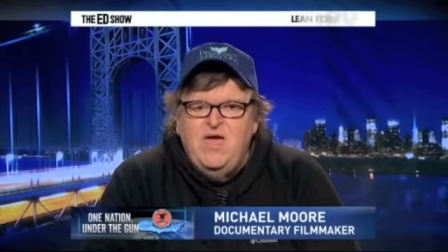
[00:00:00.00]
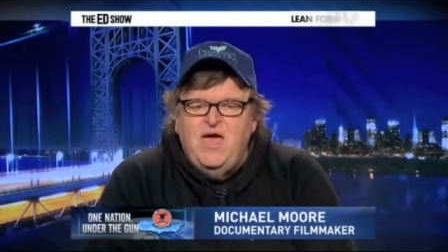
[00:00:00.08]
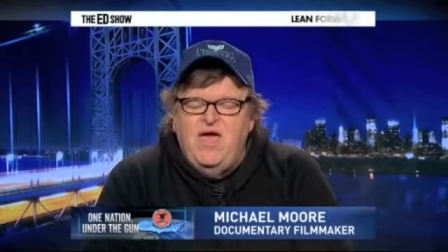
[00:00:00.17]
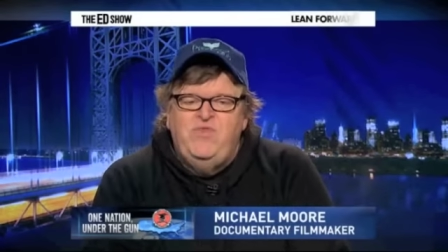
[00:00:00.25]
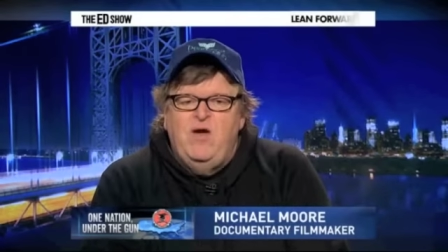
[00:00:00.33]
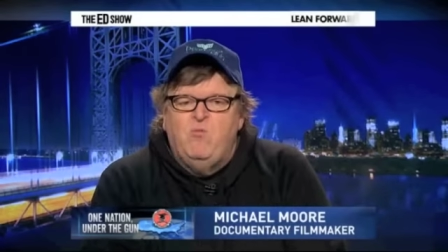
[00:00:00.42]

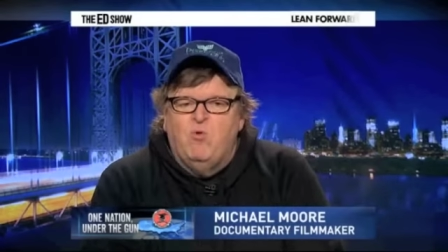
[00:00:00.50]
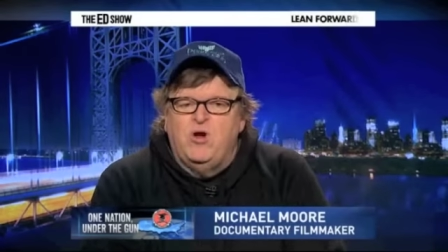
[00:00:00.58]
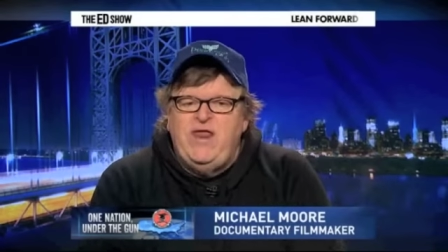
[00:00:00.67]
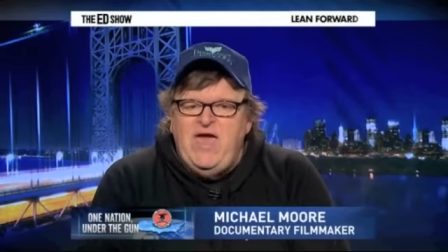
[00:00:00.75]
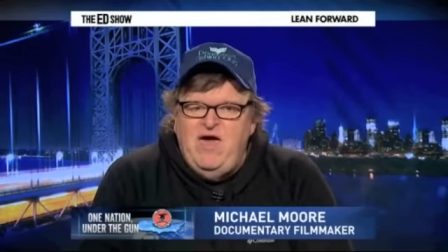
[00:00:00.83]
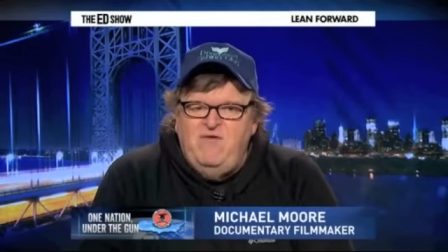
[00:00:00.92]
And then we're
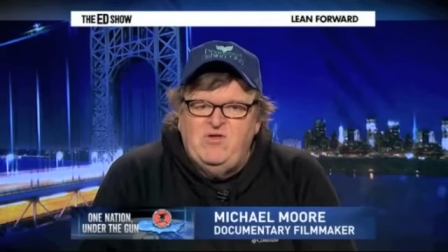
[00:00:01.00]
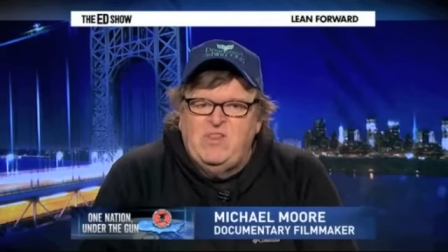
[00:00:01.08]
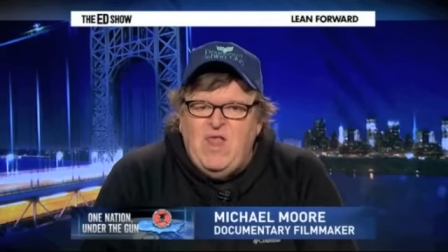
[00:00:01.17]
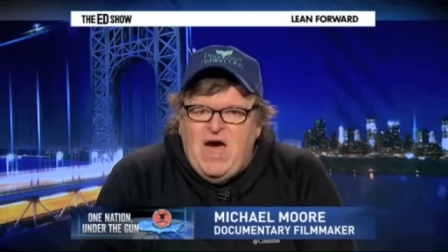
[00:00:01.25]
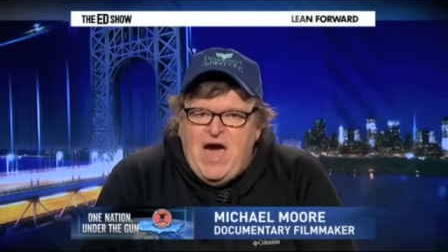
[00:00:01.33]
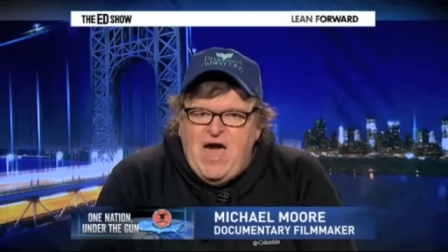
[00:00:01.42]
going to have a
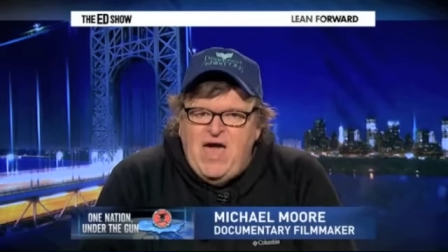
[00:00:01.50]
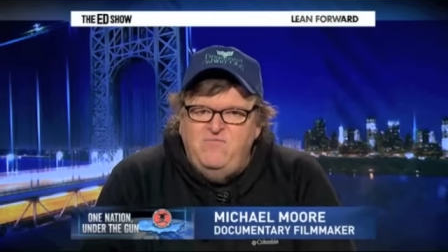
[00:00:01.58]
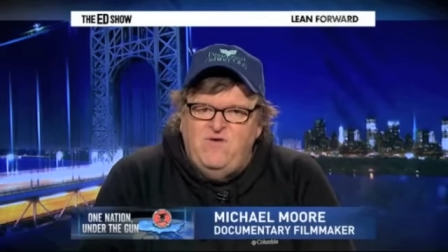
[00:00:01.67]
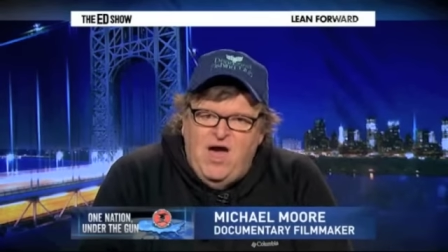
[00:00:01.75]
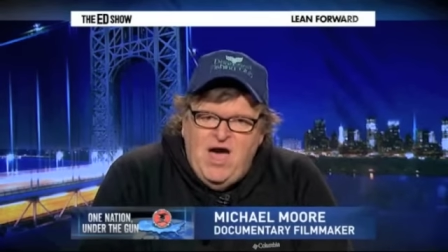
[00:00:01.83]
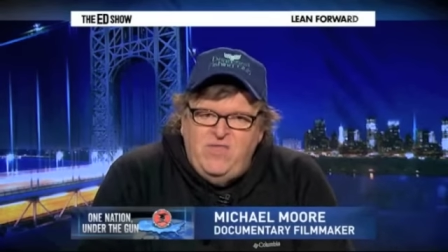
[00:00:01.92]
live
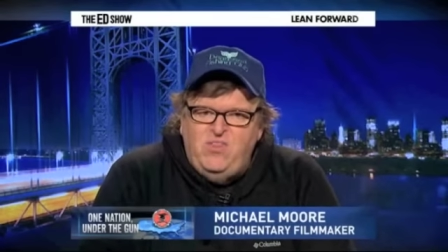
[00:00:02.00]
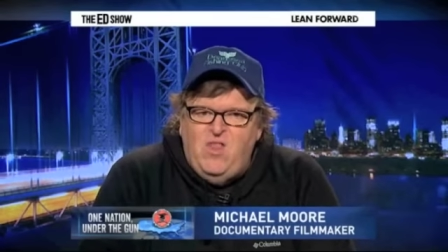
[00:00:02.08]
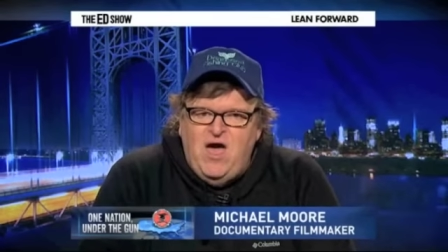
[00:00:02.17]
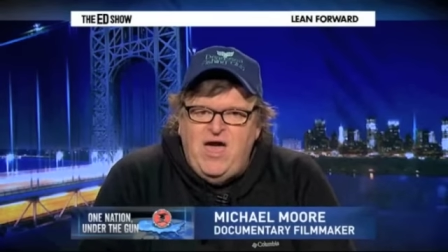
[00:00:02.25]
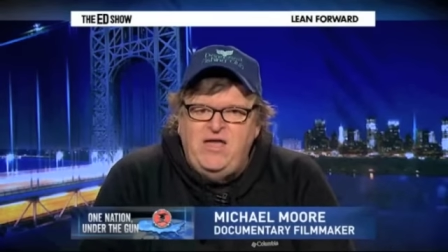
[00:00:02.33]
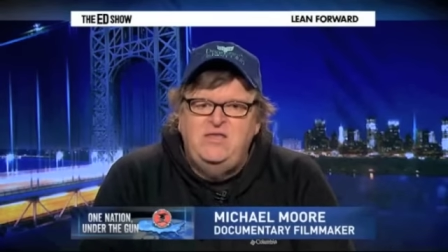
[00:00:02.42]

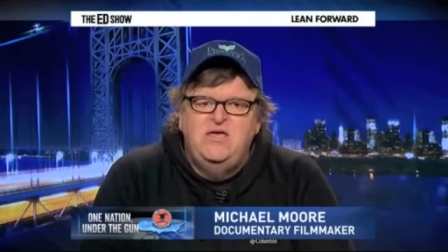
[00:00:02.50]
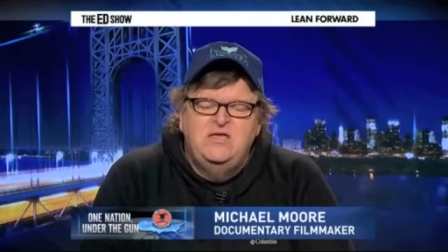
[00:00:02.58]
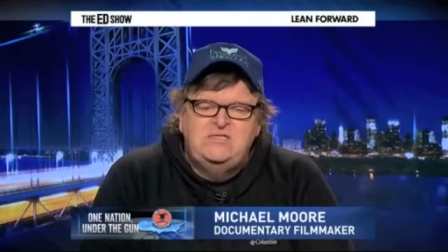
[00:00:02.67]
online